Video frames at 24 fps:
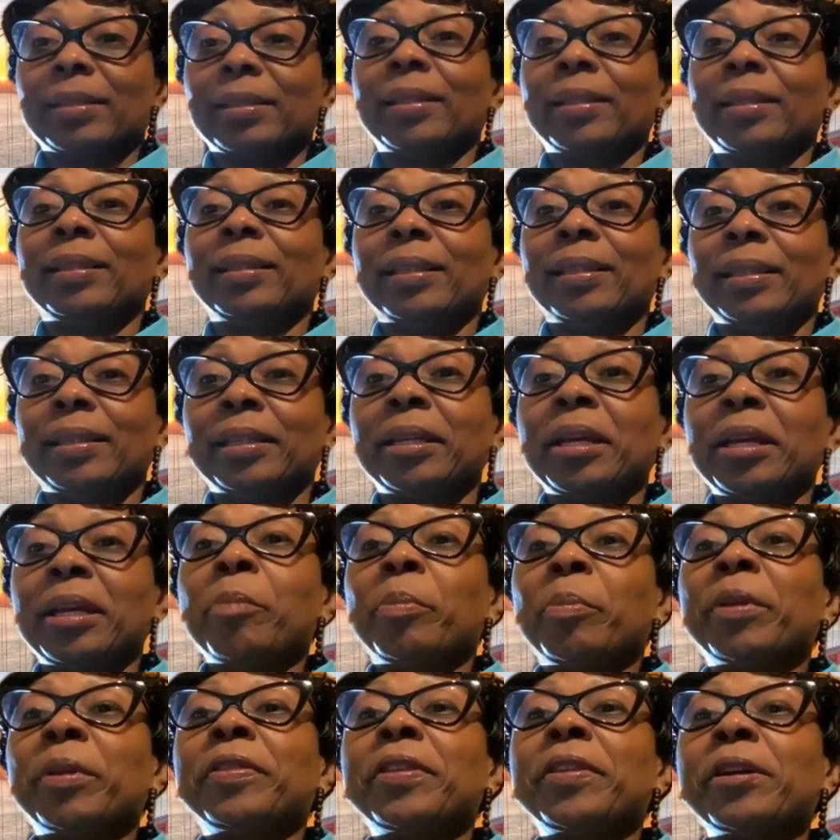it did.
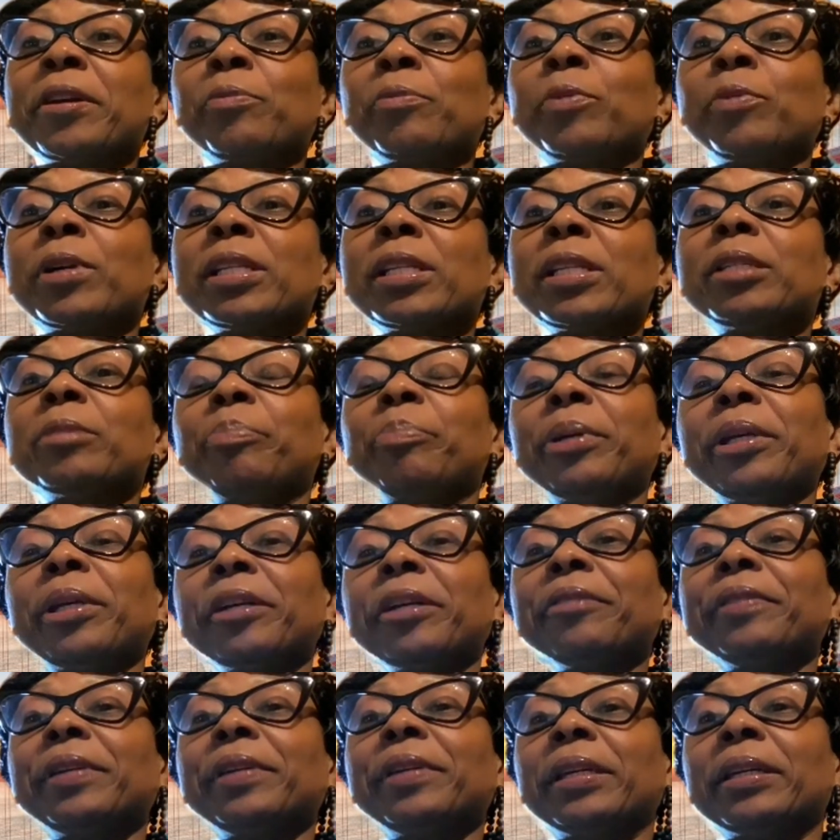But there was a
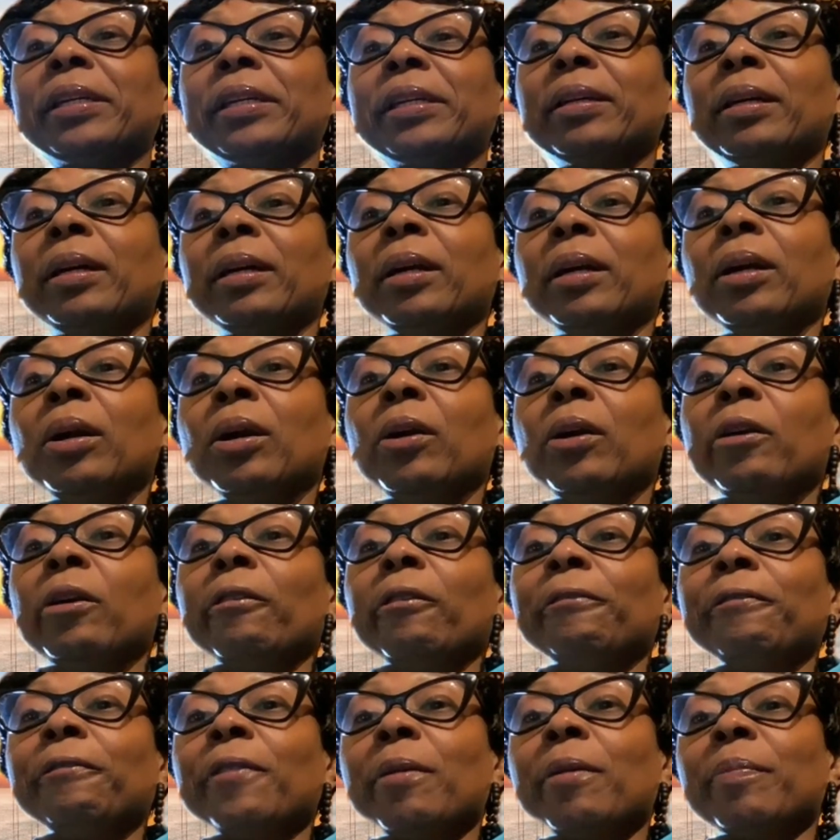period
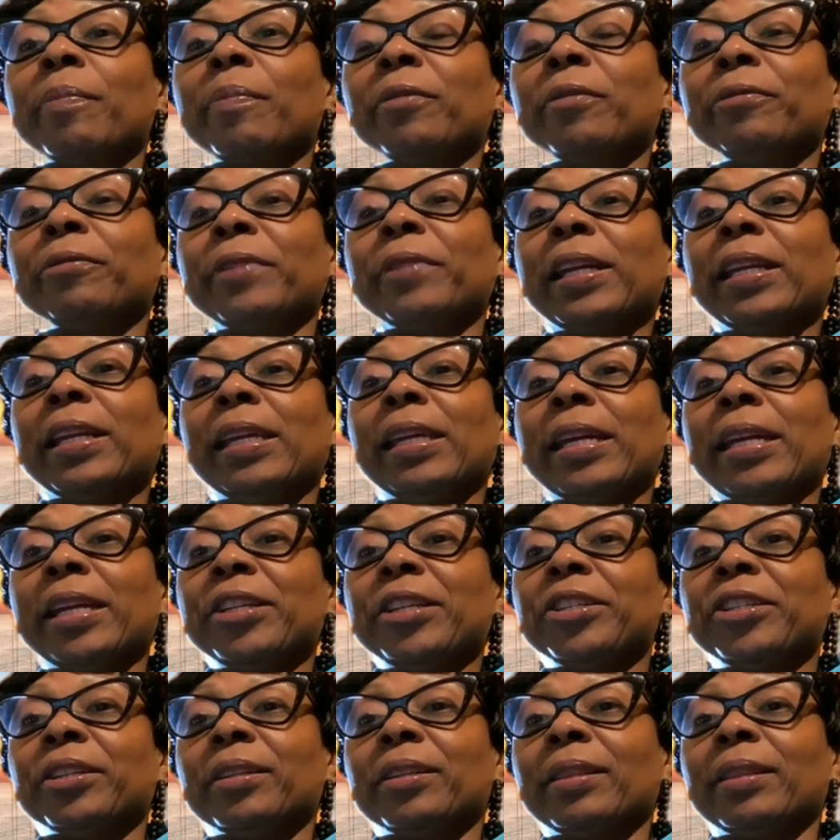from the
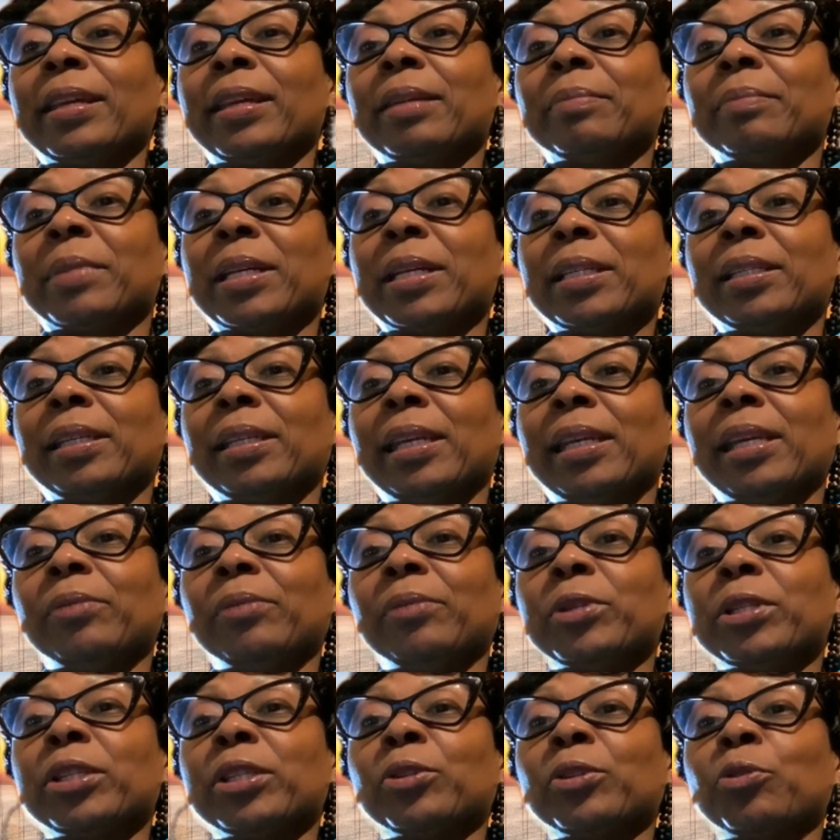radiation that my skin
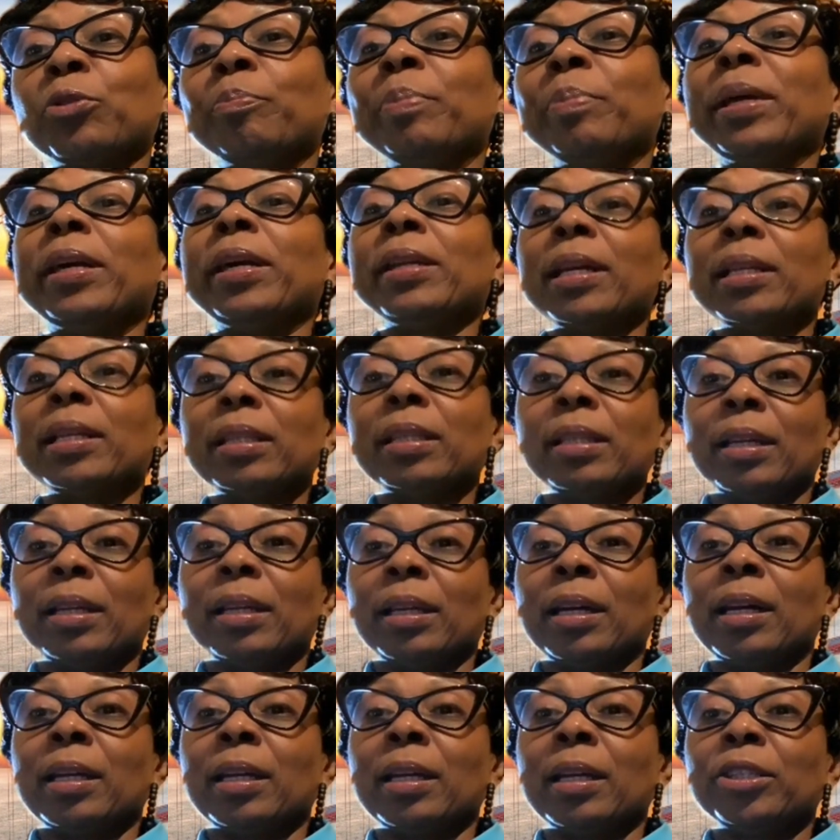was so bad.
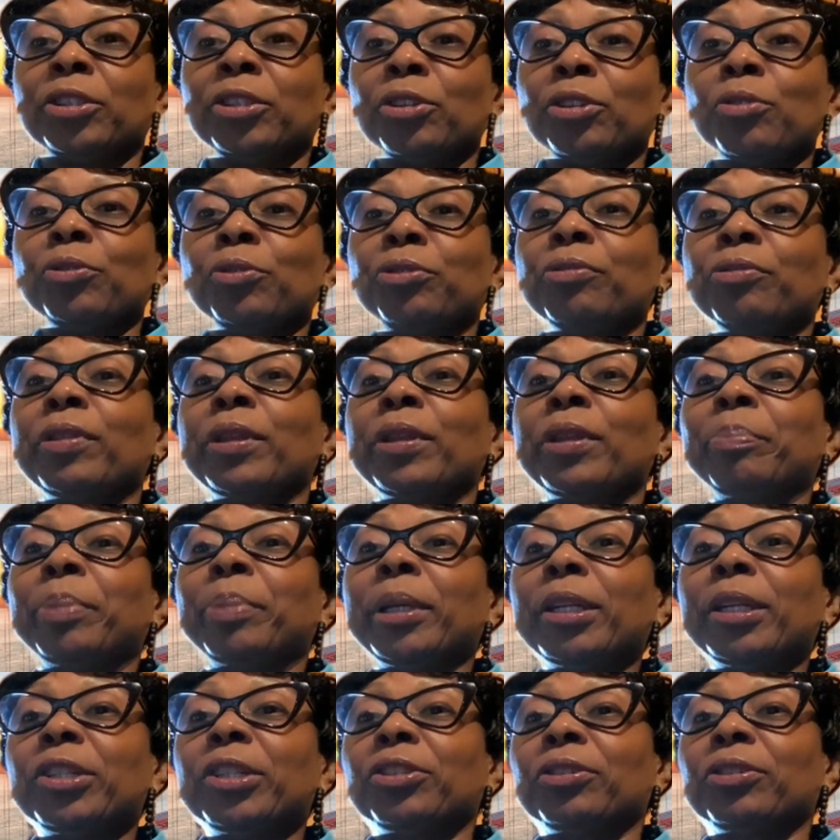I showed you the
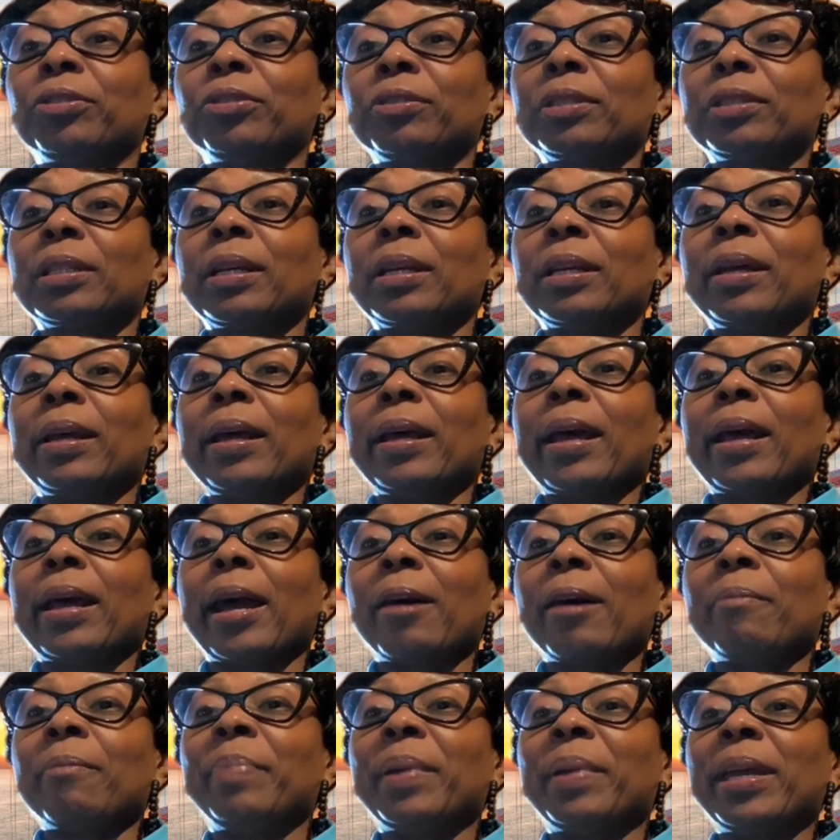pictures
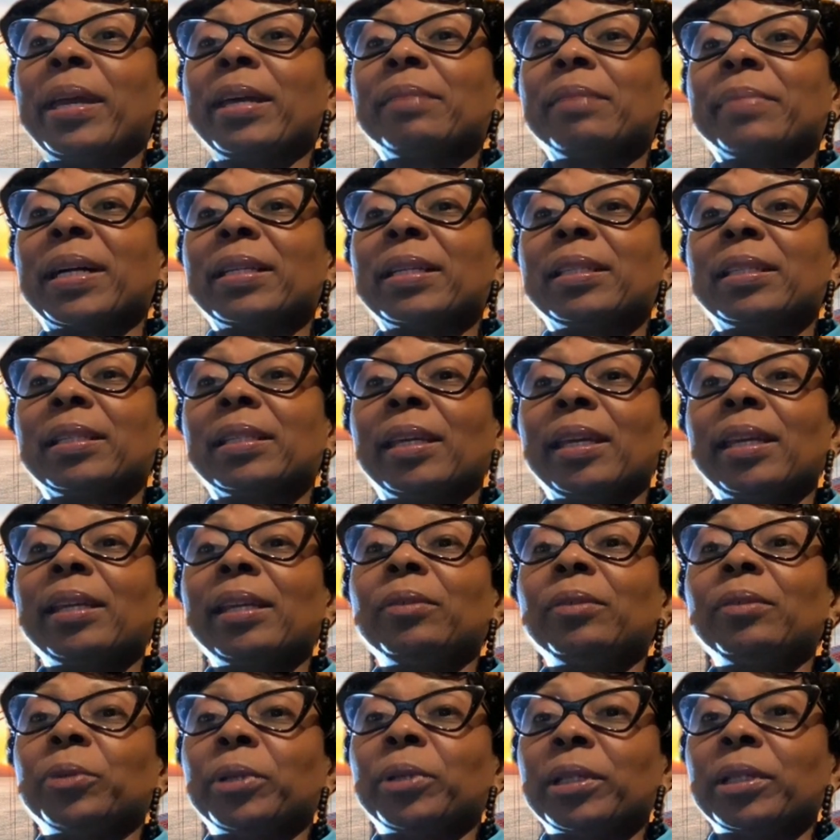how bad my
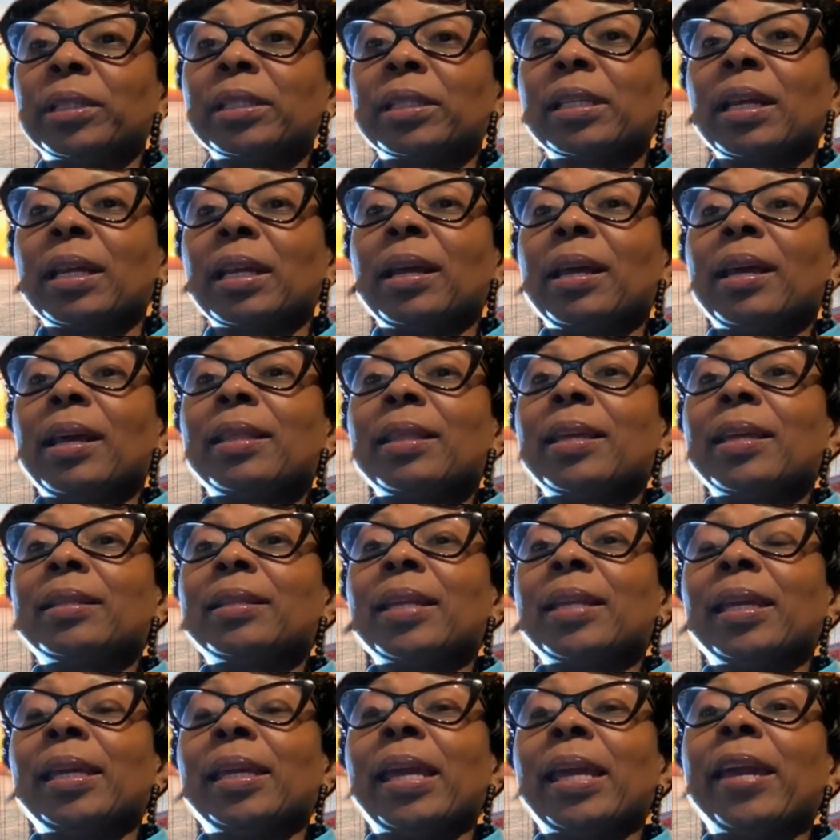skin was, that
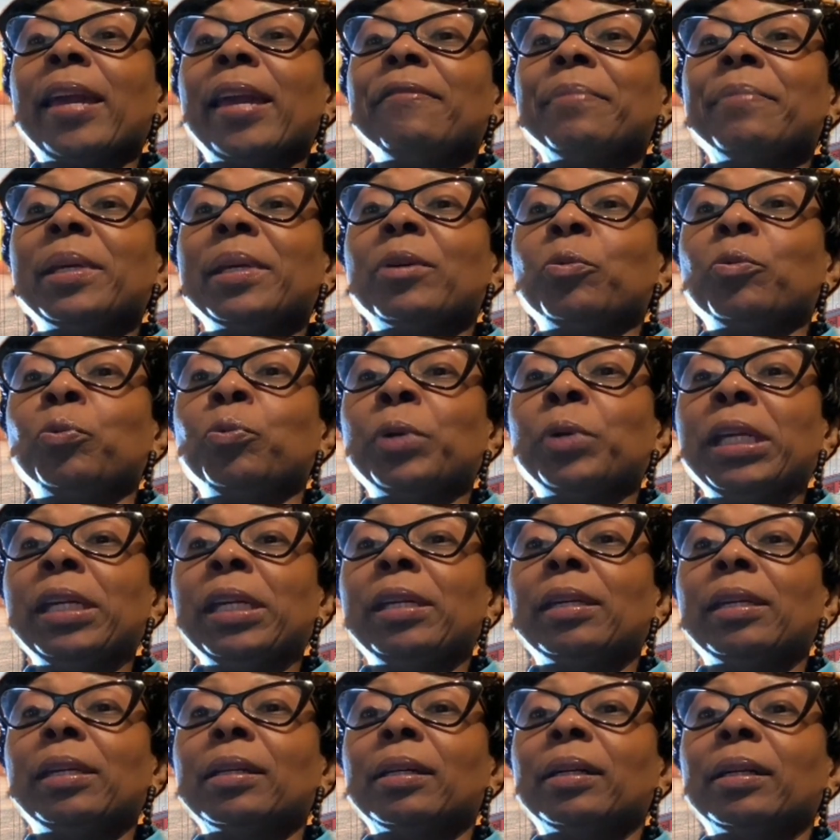they gave me a week
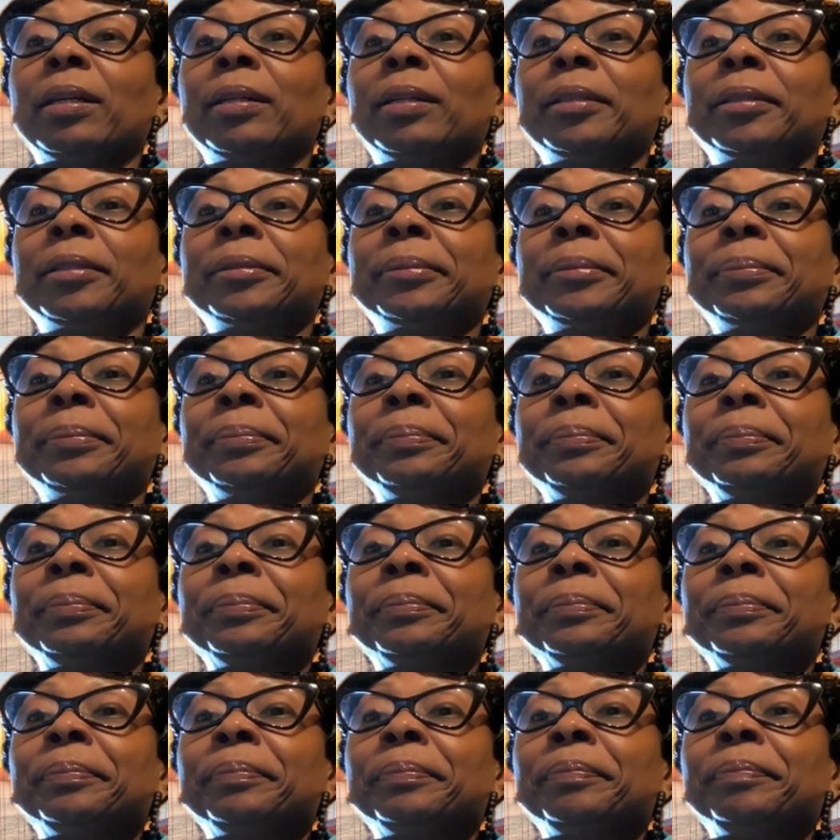
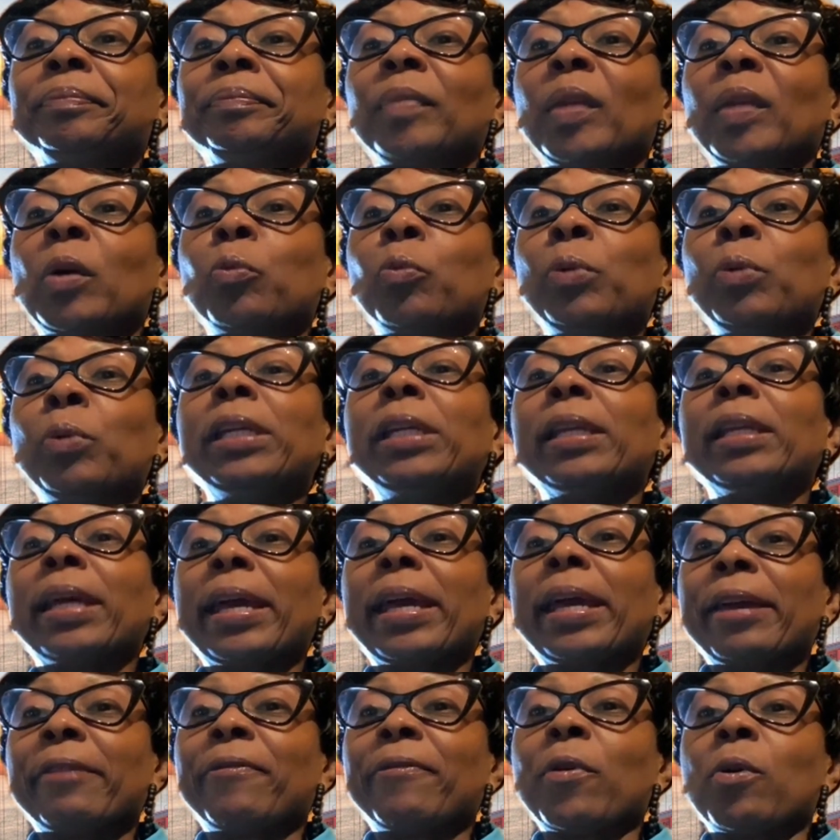and a
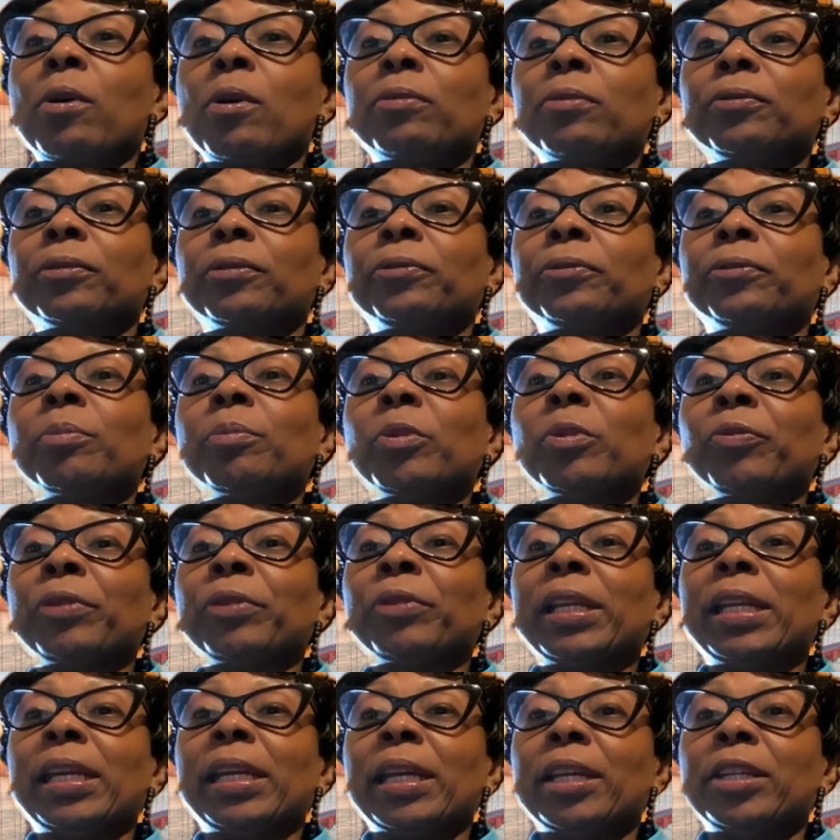half off from the
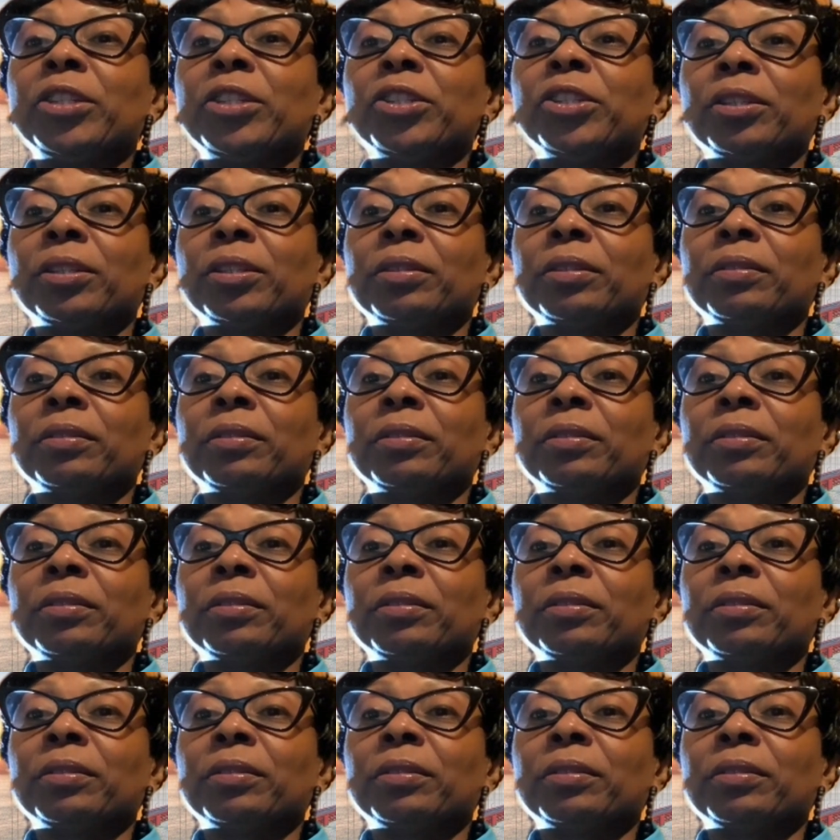radiation,